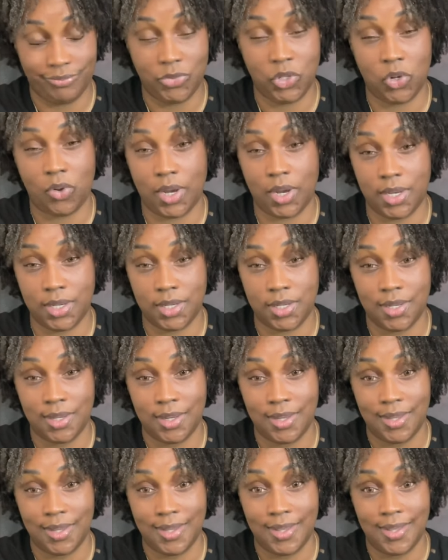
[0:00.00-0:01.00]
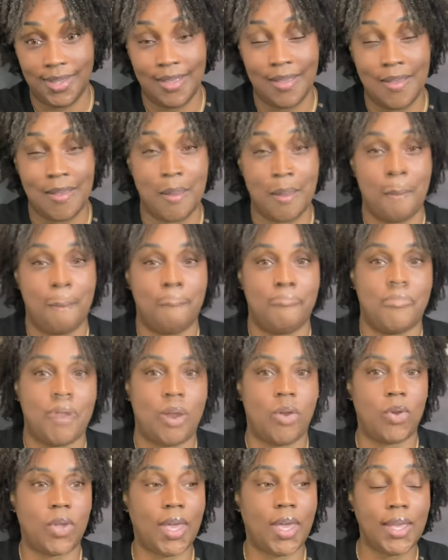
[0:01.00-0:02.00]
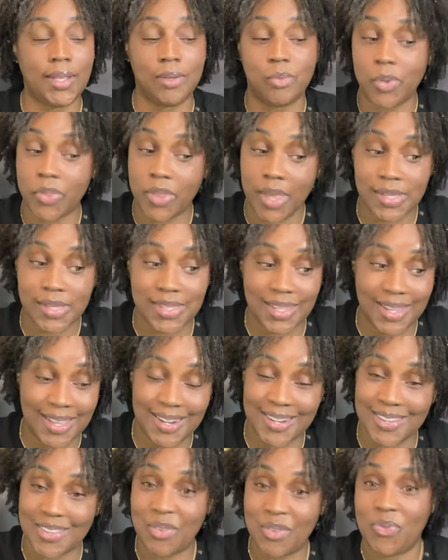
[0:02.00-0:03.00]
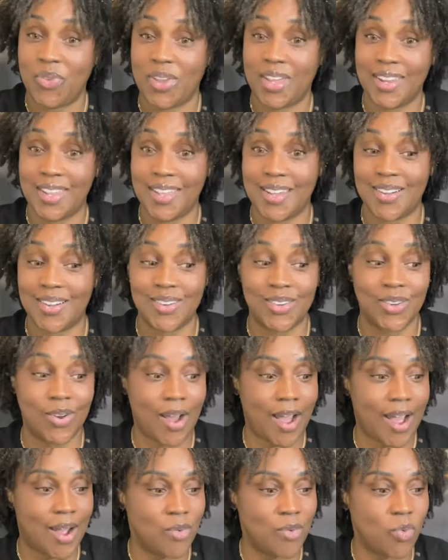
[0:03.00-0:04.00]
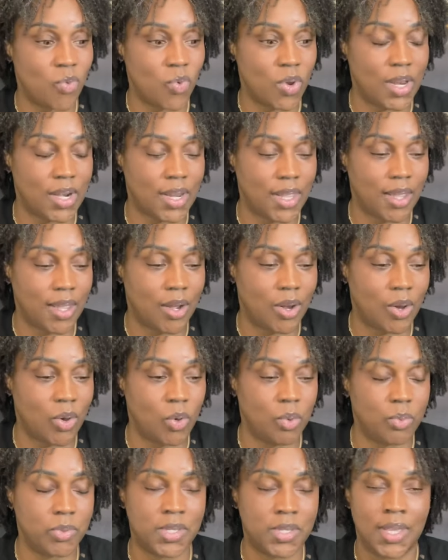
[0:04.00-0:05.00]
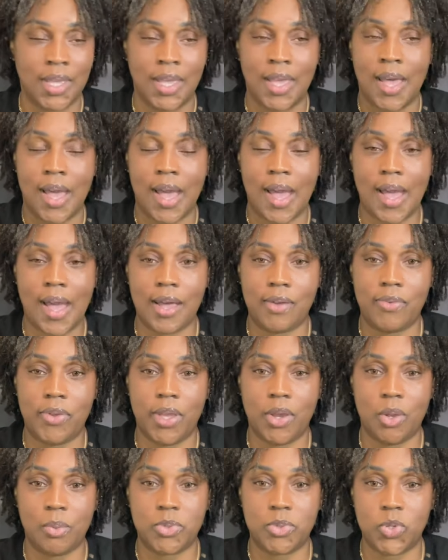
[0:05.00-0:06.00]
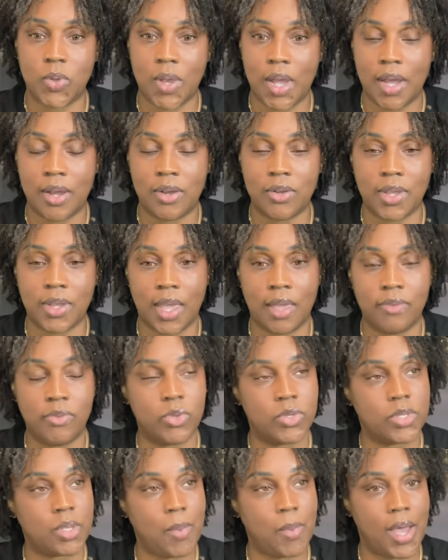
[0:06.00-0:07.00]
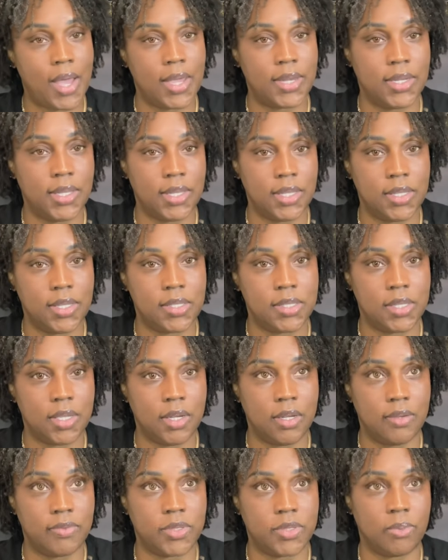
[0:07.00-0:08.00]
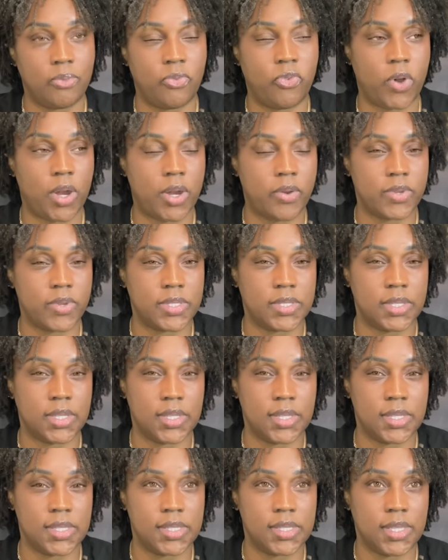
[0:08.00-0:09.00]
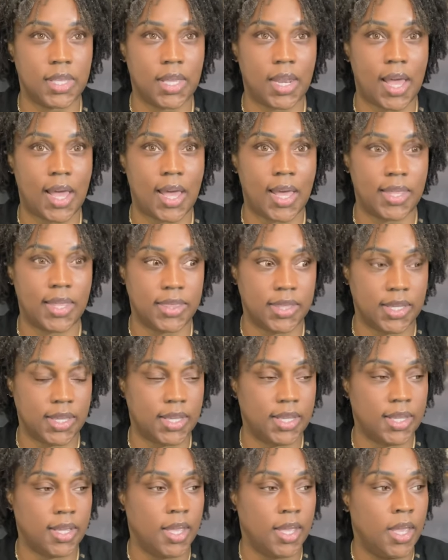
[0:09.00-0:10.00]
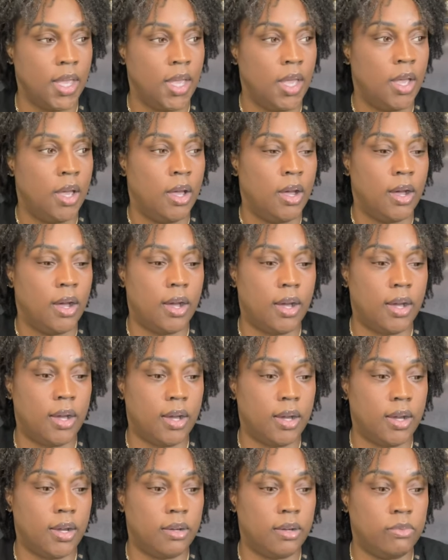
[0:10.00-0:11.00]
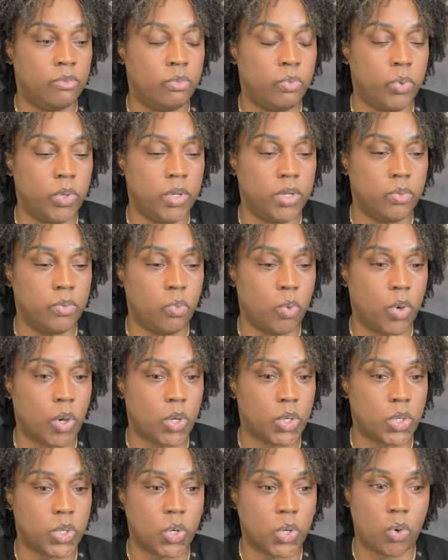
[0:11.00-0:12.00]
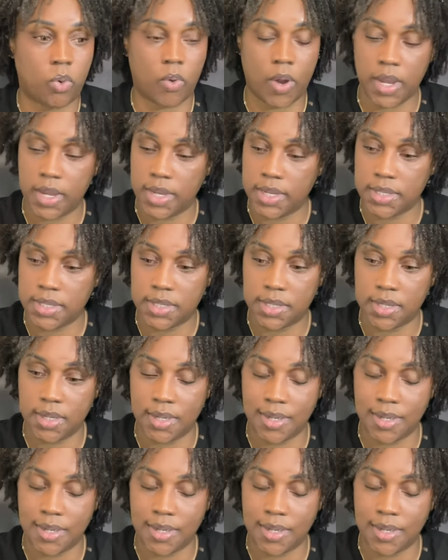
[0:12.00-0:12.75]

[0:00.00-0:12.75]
Great. Okay, well, that's the end of the video. I really hoped I've helped you out, gave you some ideas of some fragrances that I think would work great,